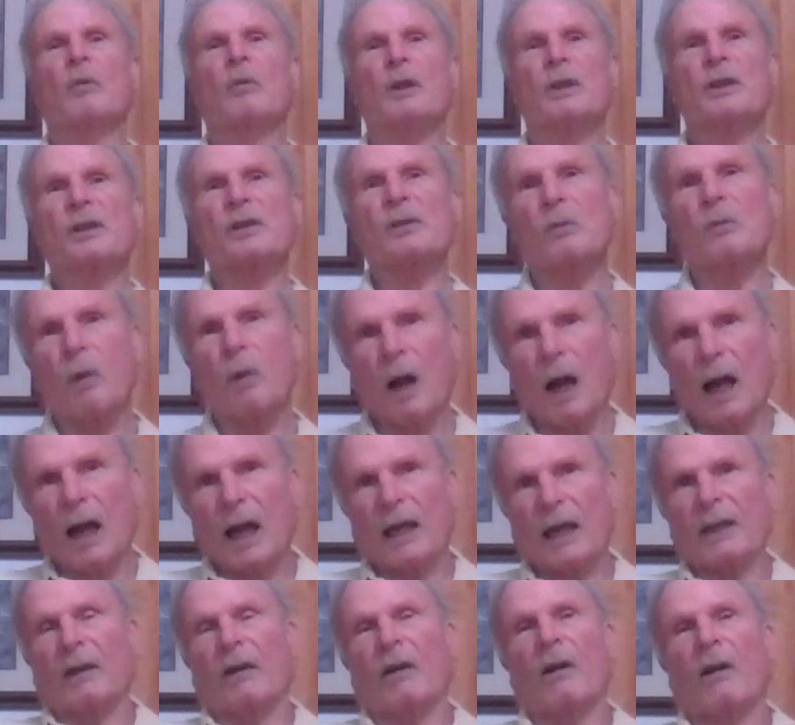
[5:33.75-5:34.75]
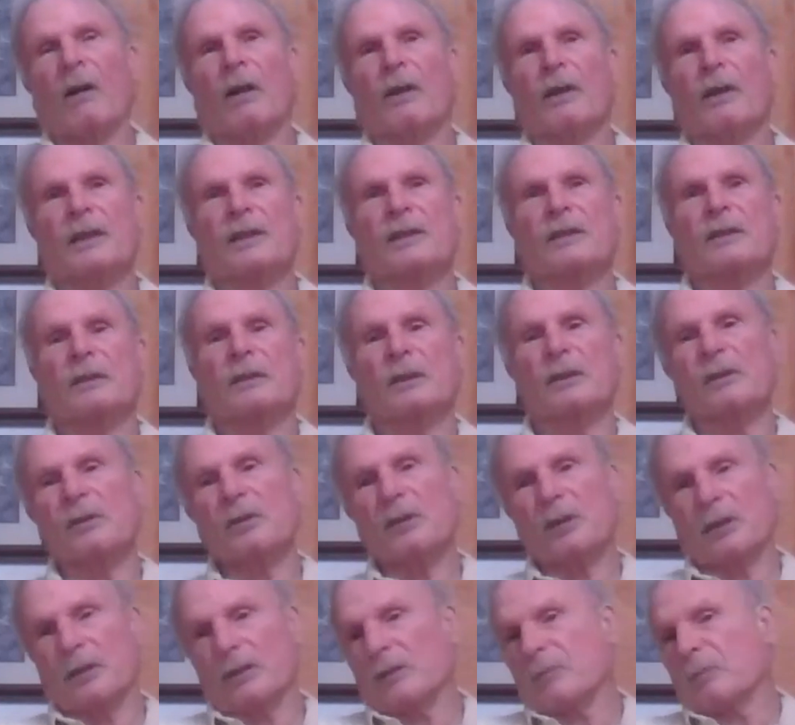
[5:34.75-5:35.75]
which is why all these
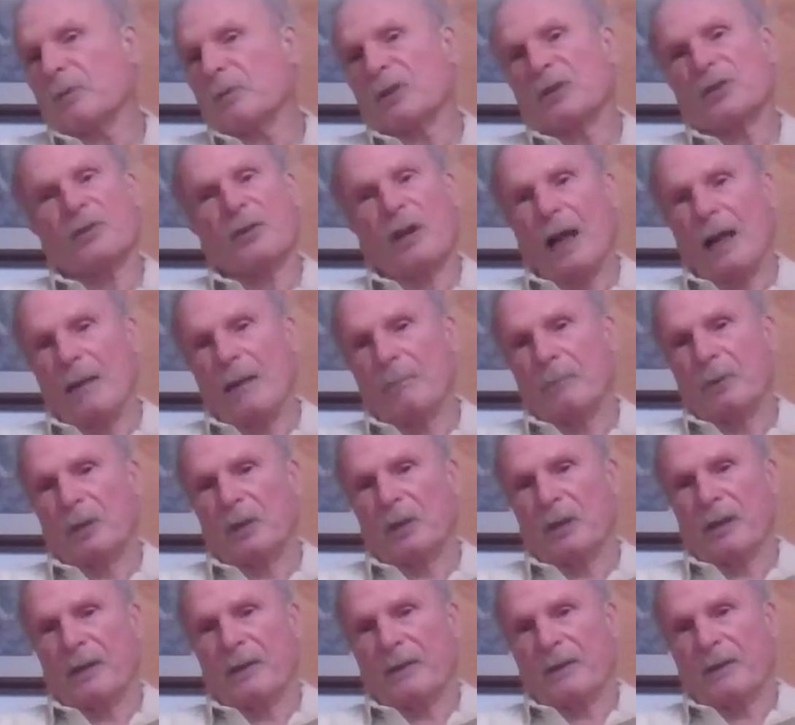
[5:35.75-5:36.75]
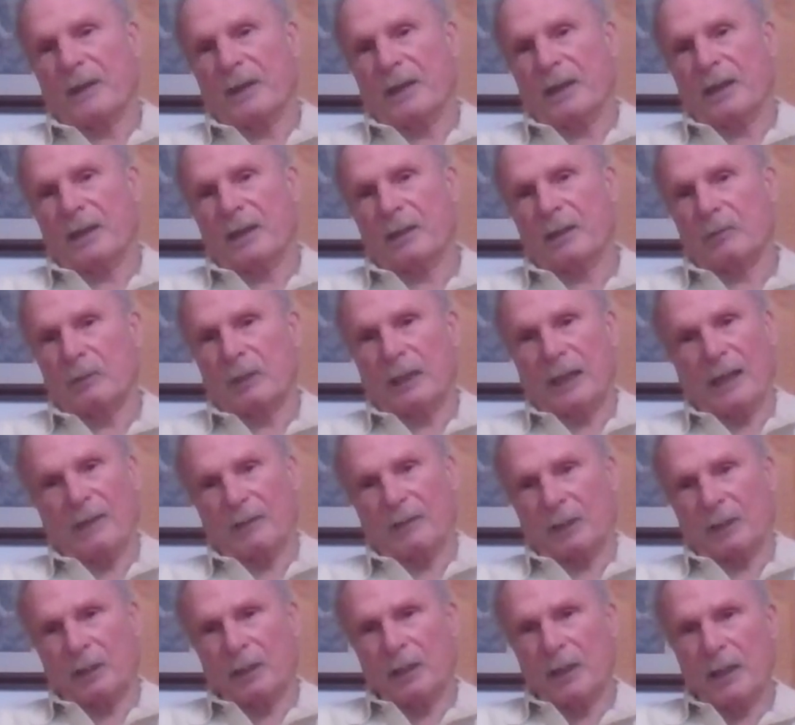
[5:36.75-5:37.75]
solutions, prescribed burning, thinning, or
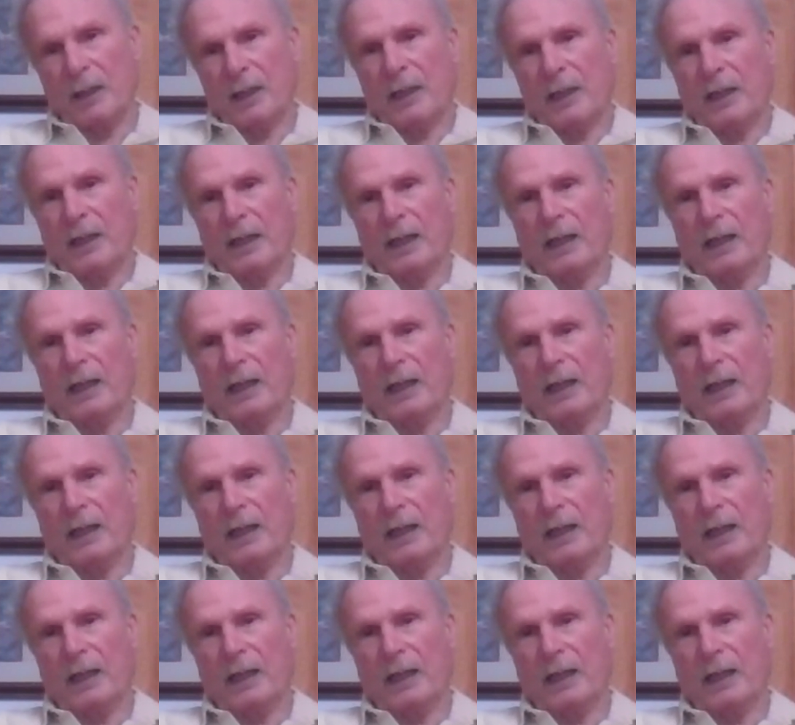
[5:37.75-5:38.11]
whatever,